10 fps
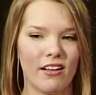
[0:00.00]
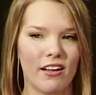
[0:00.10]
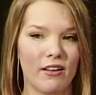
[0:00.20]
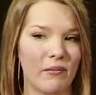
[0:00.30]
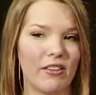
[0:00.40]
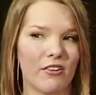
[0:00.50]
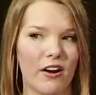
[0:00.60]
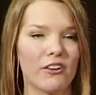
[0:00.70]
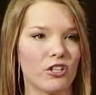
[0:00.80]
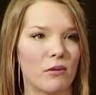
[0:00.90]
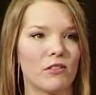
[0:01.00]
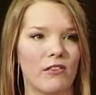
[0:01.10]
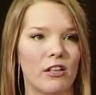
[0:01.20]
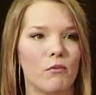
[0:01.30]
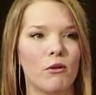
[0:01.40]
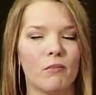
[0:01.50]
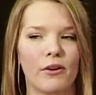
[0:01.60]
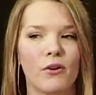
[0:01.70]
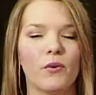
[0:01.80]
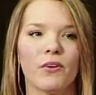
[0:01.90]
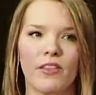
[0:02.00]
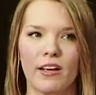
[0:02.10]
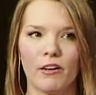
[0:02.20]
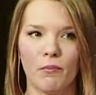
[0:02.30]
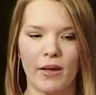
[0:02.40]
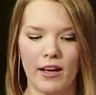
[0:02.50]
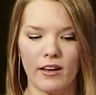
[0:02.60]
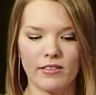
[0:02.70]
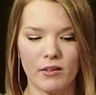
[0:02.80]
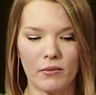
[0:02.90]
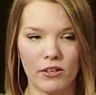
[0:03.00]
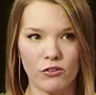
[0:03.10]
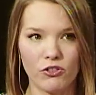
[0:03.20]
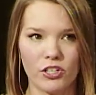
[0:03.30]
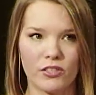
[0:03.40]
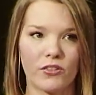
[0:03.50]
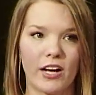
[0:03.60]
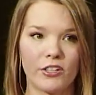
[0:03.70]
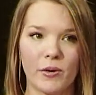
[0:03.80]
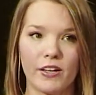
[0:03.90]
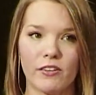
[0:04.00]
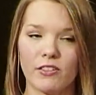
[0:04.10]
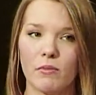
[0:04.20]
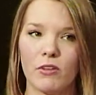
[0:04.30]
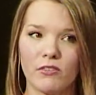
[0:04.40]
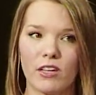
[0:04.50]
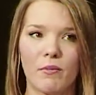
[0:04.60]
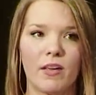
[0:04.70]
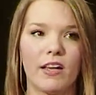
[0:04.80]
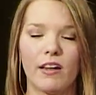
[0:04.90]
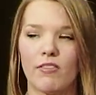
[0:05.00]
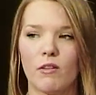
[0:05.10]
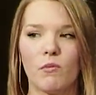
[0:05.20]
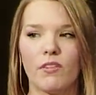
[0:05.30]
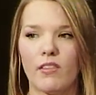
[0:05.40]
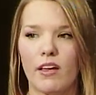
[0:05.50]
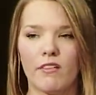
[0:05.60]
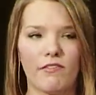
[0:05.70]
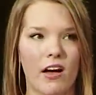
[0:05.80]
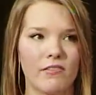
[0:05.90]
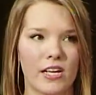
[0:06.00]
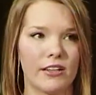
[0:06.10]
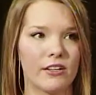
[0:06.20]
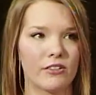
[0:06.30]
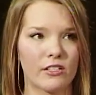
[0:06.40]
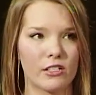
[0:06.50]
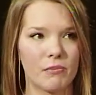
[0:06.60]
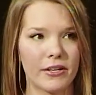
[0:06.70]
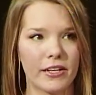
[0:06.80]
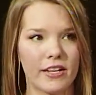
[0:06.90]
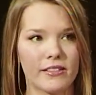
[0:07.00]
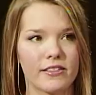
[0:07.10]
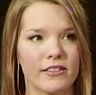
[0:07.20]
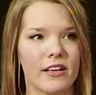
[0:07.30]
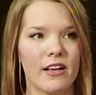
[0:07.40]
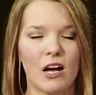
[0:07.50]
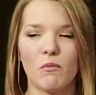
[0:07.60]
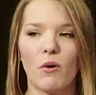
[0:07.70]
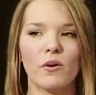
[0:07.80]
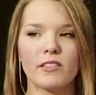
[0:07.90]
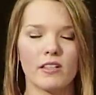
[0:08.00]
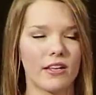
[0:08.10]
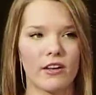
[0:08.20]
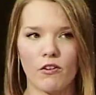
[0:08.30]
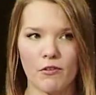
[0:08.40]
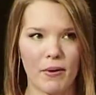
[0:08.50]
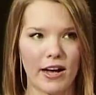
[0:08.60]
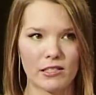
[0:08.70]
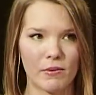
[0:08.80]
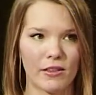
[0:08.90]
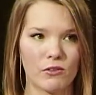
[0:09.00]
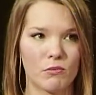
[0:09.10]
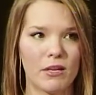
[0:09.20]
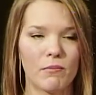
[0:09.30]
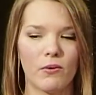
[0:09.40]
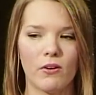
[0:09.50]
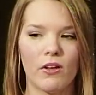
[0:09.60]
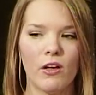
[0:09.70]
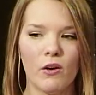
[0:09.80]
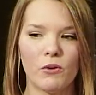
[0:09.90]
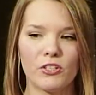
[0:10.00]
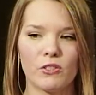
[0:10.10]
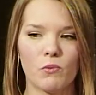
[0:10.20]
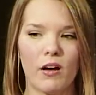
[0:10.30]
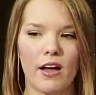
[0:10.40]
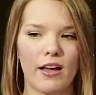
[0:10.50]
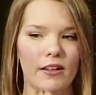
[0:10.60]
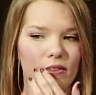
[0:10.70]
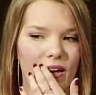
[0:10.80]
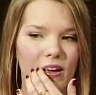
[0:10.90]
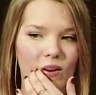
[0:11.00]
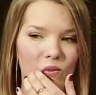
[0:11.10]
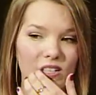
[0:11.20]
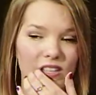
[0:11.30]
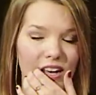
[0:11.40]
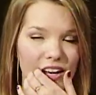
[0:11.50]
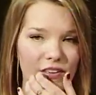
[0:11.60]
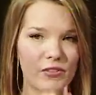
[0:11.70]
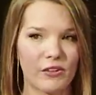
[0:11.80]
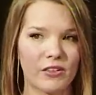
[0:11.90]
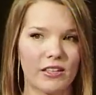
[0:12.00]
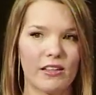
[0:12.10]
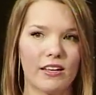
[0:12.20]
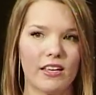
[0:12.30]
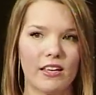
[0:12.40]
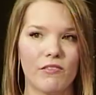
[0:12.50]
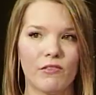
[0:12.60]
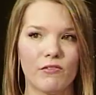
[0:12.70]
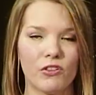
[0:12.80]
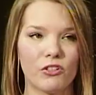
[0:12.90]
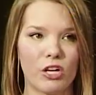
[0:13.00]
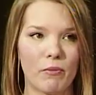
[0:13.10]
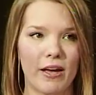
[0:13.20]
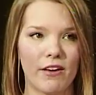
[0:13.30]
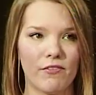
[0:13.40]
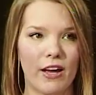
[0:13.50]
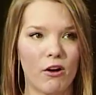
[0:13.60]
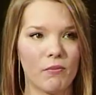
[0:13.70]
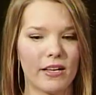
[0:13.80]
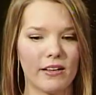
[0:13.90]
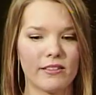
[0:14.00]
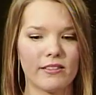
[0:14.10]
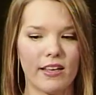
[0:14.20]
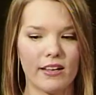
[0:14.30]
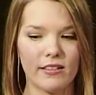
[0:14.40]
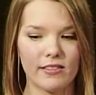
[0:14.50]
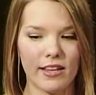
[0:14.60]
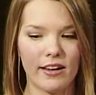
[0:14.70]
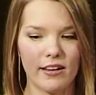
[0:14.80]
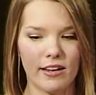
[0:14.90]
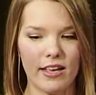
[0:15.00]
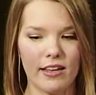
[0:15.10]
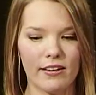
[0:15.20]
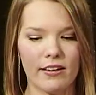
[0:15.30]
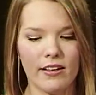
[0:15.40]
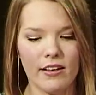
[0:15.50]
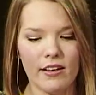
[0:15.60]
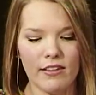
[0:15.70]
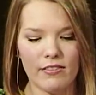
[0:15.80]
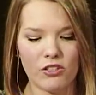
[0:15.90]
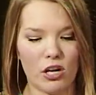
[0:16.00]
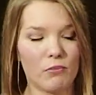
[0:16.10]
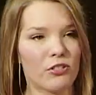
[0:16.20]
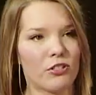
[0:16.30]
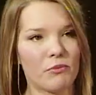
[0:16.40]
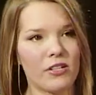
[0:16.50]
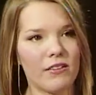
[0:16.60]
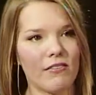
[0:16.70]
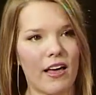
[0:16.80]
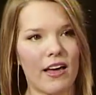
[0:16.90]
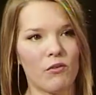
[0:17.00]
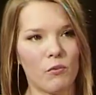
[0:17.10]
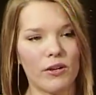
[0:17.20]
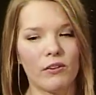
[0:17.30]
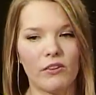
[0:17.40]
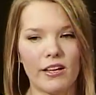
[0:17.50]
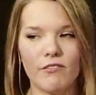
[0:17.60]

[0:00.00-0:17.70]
I mean, there are jobs available, but who are they going to pick? Somebody who just graduated or somebody who's coming in at them with like 5-10 years experience? Yeah. I'm always going to get overpassed by those people, which is why, like, once again, I feel really lucky even for the job I have now because they said it in the job description that we're looking